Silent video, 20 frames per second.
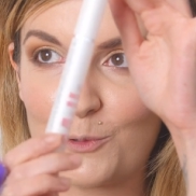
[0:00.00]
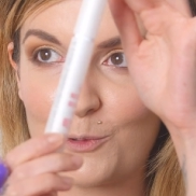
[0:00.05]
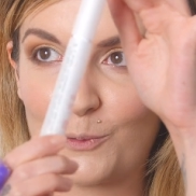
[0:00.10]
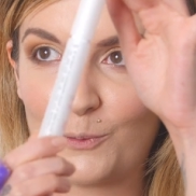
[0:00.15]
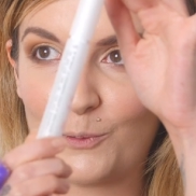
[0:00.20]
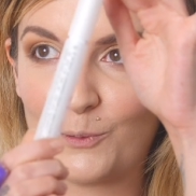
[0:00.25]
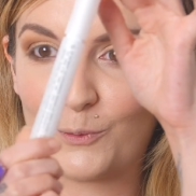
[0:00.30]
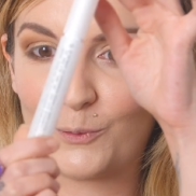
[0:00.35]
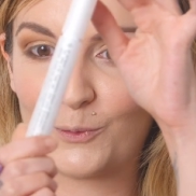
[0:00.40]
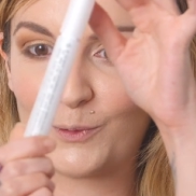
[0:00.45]

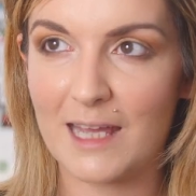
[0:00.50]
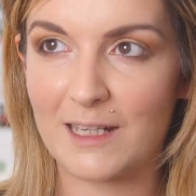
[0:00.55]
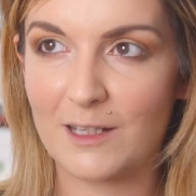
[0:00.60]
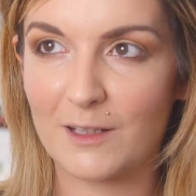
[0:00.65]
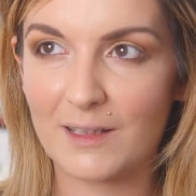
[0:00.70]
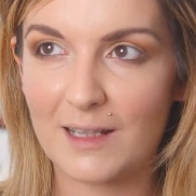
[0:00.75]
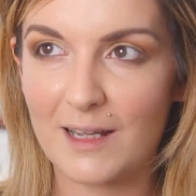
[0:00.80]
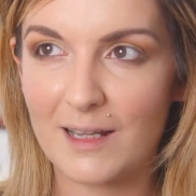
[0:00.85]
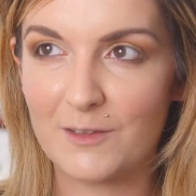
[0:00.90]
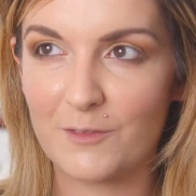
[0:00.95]
cool, and
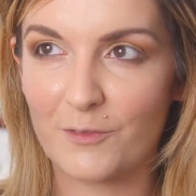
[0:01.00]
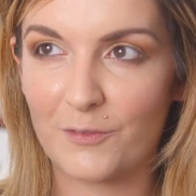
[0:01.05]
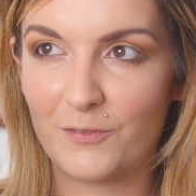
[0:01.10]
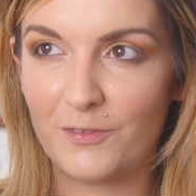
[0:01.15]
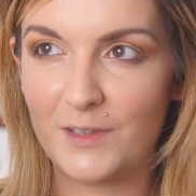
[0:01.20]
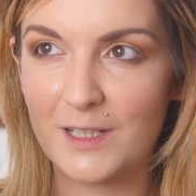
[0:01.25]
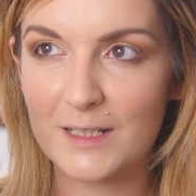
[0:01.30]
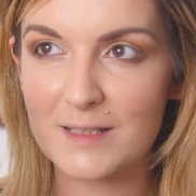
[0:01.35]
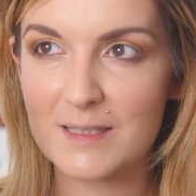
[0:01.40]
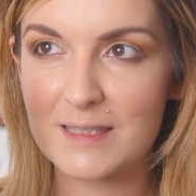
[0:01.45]
it kind of
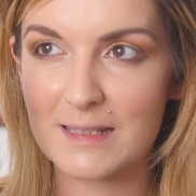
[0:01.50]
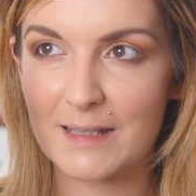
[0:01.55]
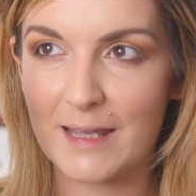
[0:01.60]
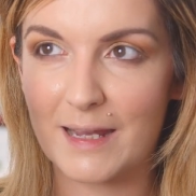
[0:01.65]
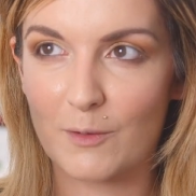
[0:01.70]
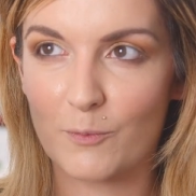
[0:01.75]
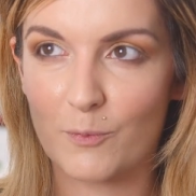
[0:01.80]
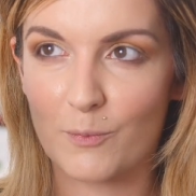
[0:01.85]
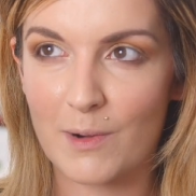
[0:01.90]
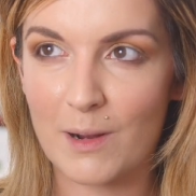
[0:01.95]
feels
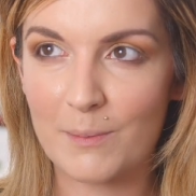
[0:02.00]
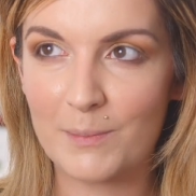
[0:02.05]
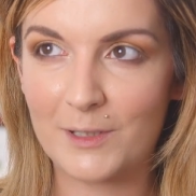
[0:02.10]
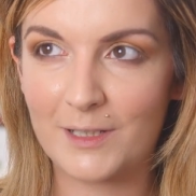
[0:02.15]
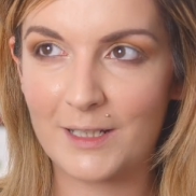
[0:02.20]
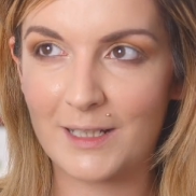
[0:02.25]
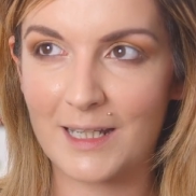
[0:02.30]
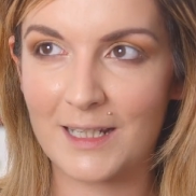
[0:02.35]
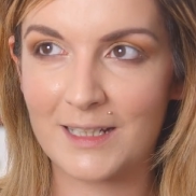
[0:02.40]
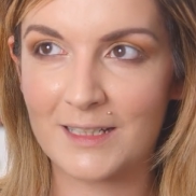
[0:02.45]
like
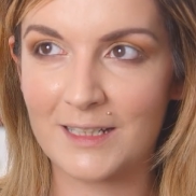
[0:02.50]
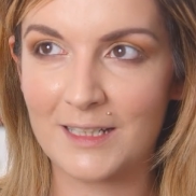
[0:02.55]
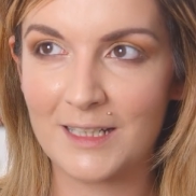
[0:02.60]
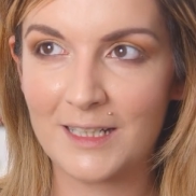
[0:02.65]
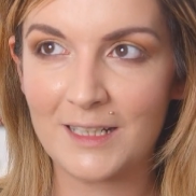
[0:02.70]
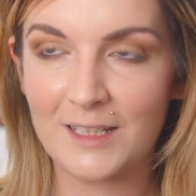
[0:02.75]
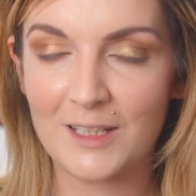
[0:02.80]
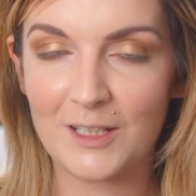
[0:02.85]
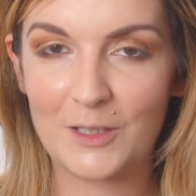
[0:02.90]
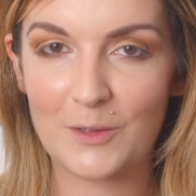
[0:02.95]
rubber in
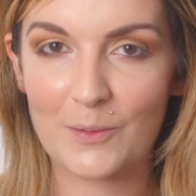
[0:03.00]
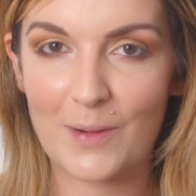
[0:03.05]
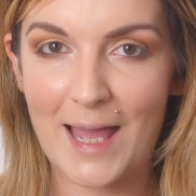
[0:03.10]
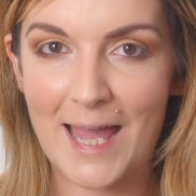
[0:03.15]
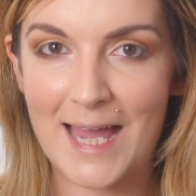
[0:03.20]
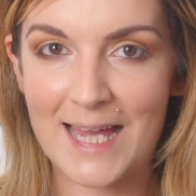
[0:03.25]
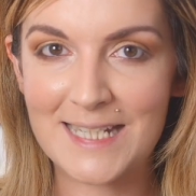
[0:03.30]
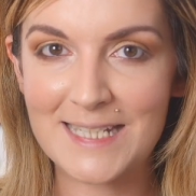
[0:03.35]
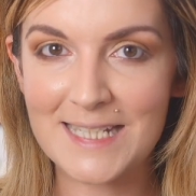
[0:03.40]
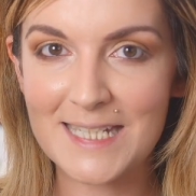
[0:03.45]
your
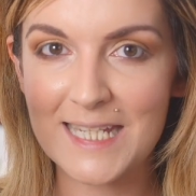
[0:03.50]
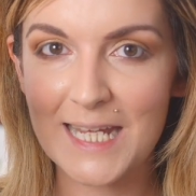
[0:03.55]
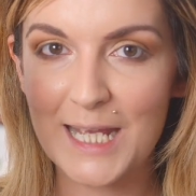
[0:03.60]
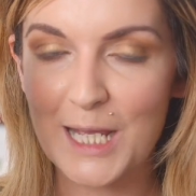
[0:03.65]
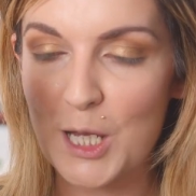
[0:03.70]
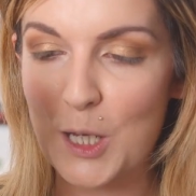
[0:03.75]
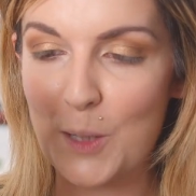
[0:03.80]
hand.